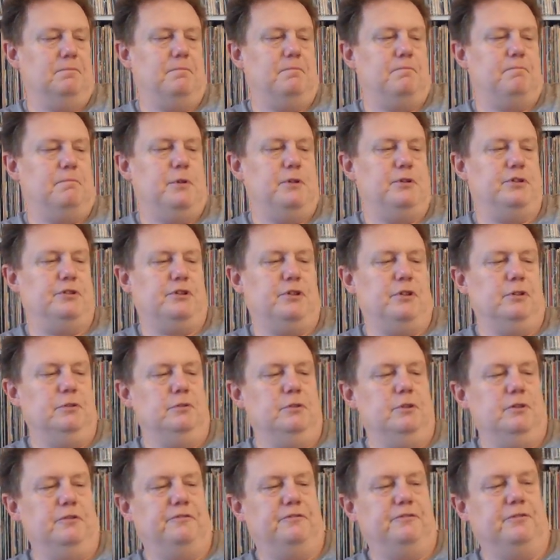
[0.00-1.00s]

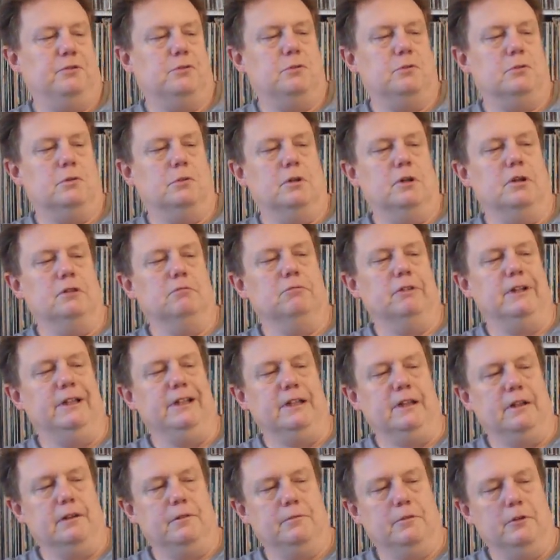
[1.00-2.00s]
Persona 4
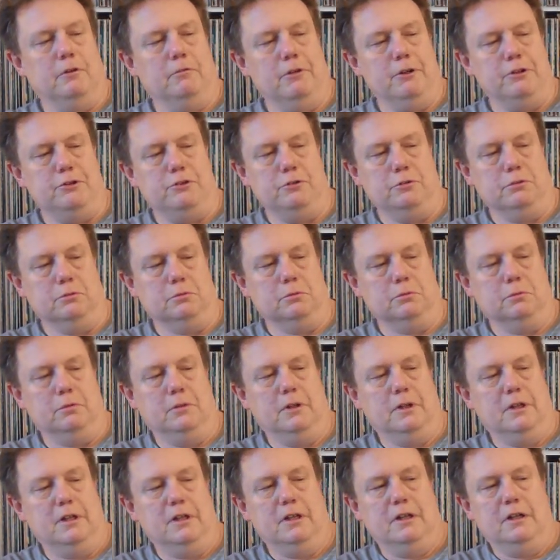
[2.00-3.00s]
Arena, original
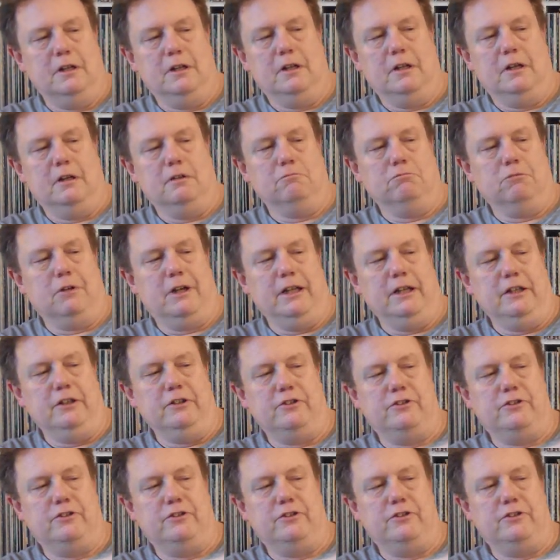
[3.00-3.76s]
arranged